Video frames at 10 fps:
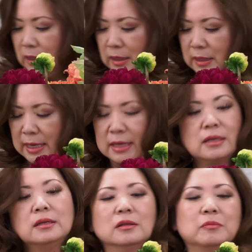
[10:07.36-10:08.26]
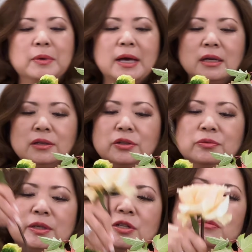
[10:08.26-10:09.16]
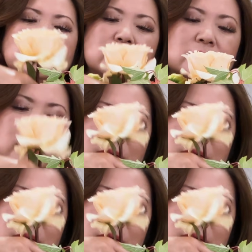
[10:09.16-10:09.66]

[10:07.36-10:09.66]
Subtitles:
and add it in the back of the arrangement.